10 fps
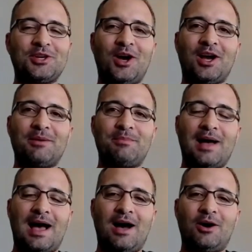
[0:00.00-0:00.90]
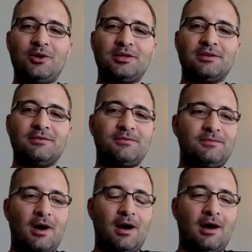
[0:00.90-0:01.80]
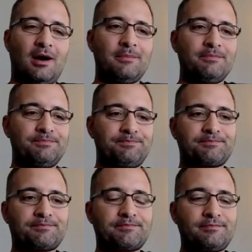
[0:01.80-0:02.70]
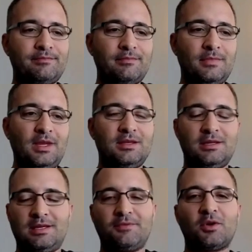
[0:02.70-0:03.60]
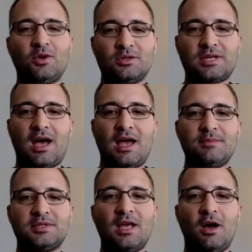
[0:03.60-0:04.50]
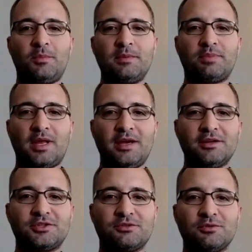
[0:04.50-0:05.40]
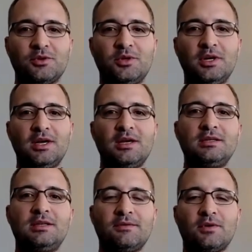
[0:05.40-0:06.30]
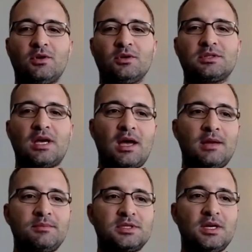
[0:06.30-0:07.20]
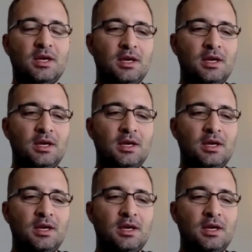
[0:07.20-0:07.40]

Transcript: talk about the difficult times and helping players through difficult times.